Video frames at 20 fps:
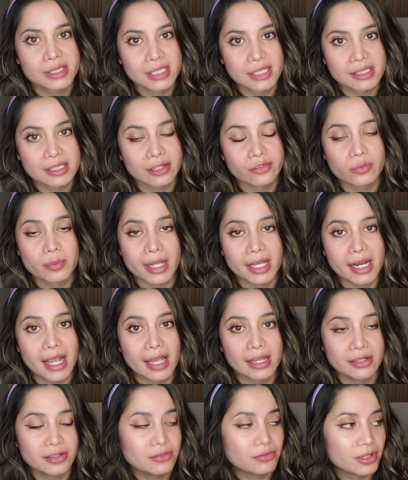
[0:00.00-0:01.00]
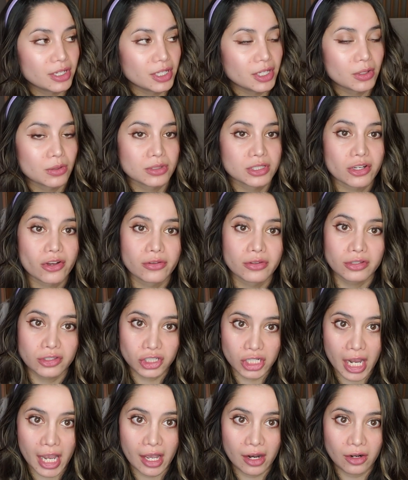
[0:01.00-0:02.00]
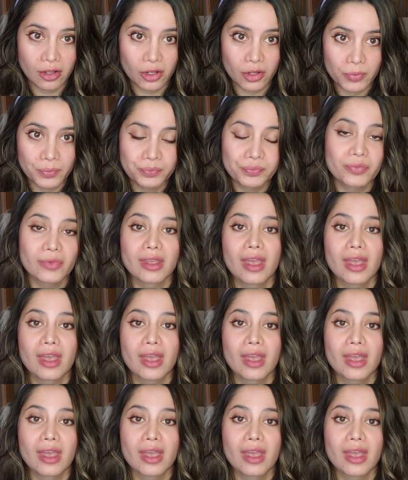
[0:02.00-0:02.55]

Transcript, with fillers: since I've made any videos on this channel.